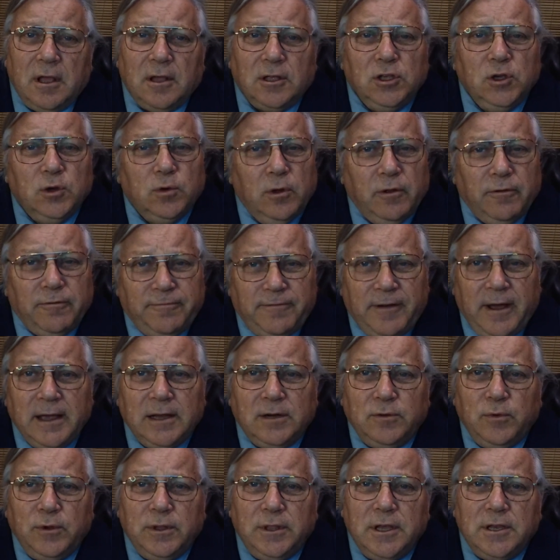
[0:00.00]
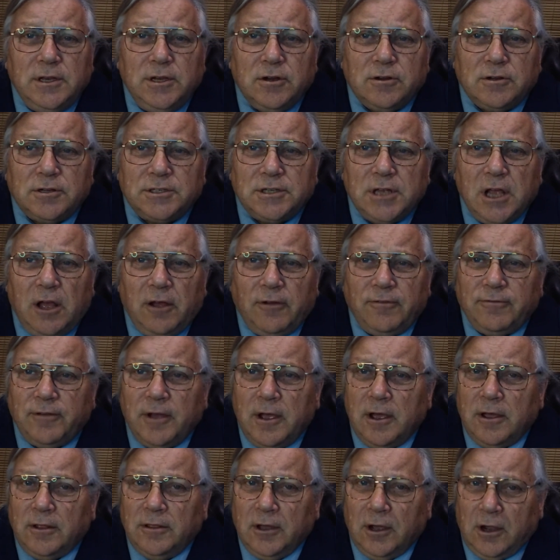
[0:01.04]
You will find within yourself
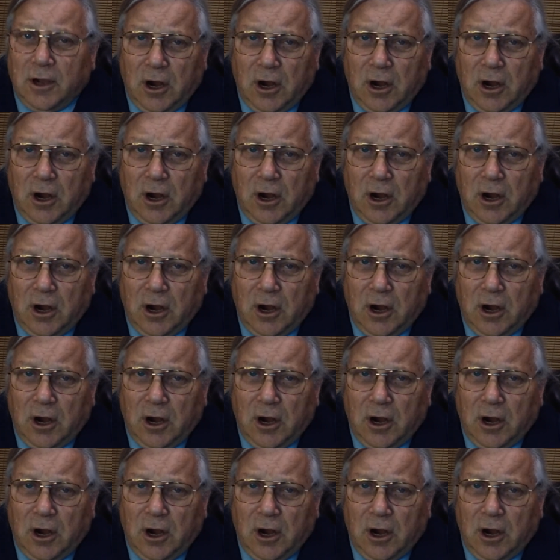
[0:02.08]
the